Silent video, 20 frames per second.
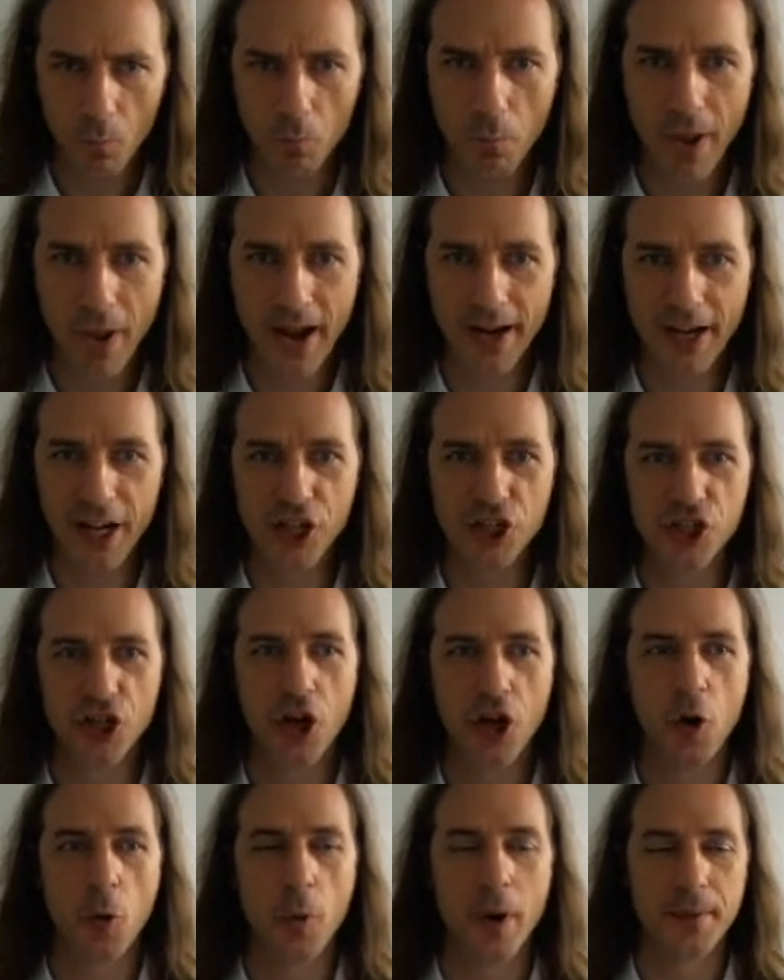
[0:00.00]
package
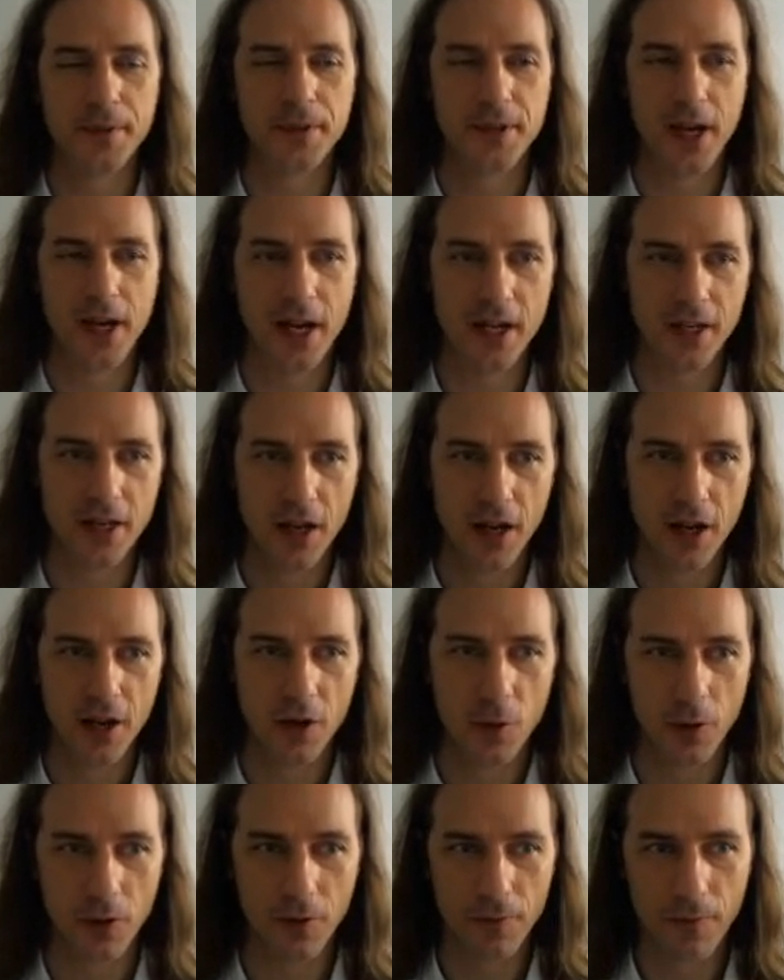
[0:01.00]
website.
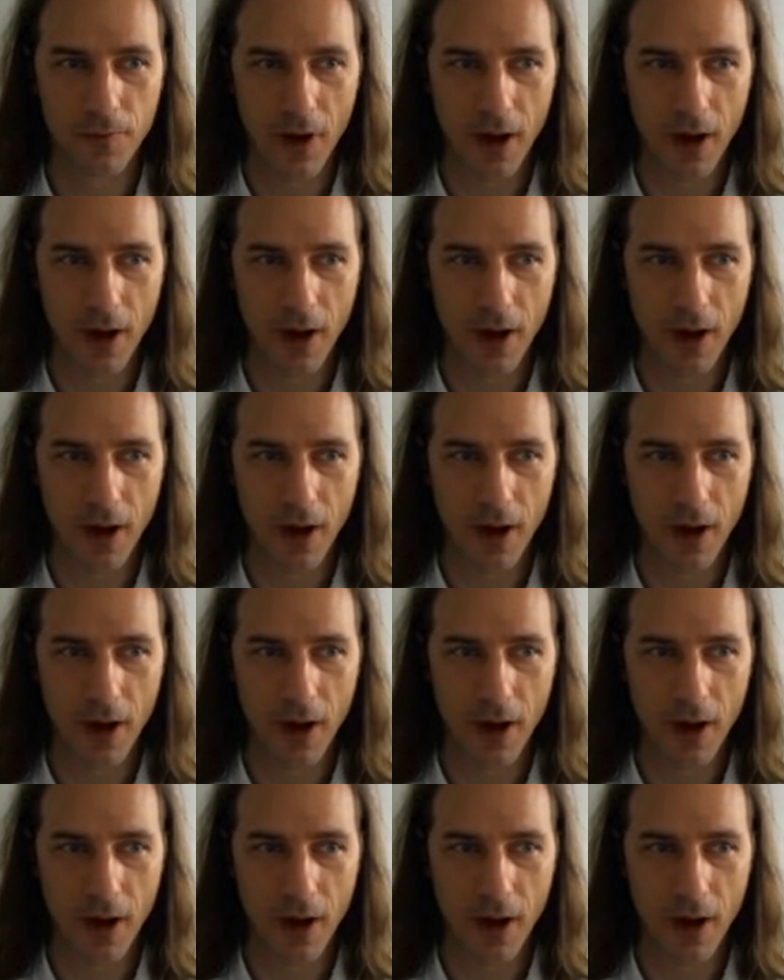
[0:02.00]
You will